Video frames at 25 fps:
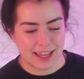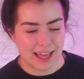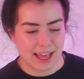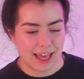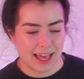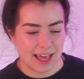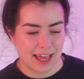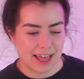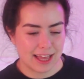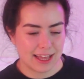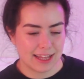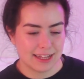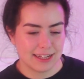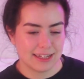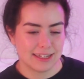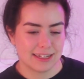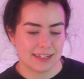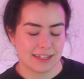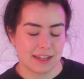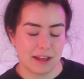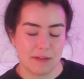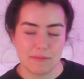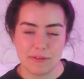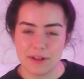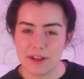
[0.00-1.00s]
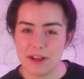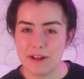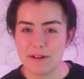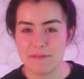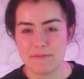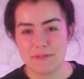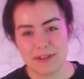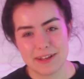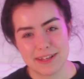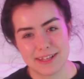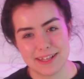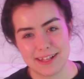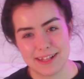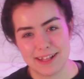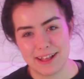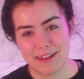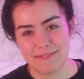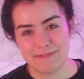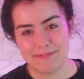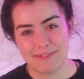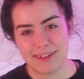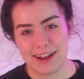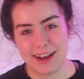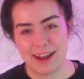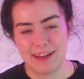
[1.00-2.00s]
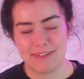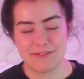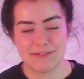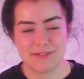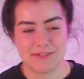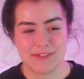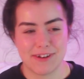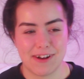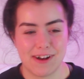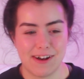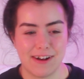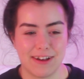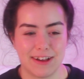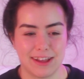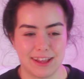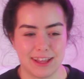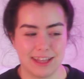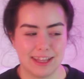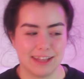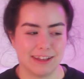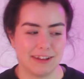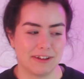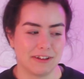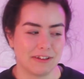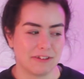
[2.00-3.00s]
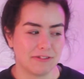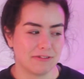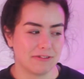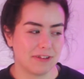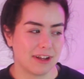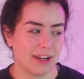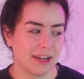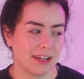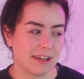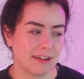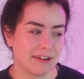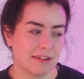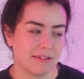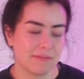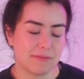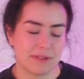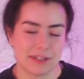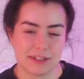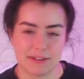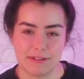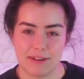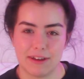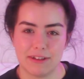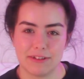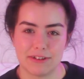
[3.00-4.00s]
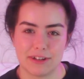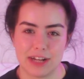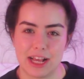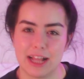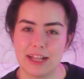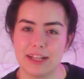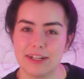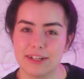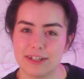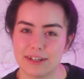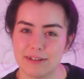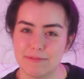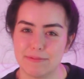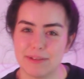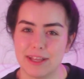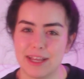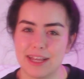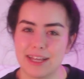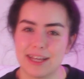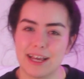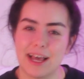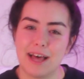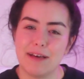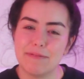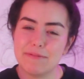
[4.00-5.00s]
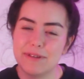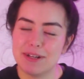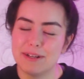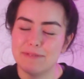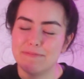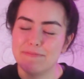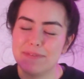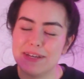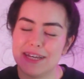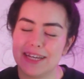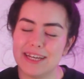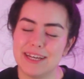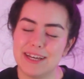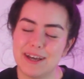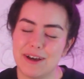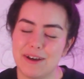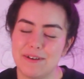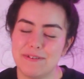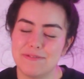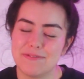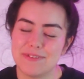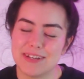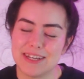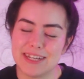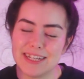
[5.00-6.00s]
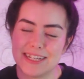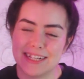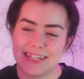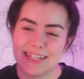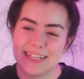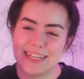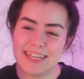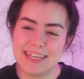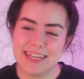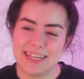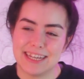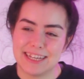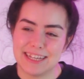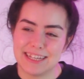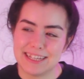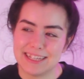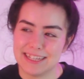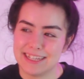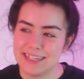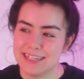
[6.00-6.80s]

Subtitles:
And I'm the kind of person that whenever I go through any kind of mental health challenge, I'm like, I'm gonna be over here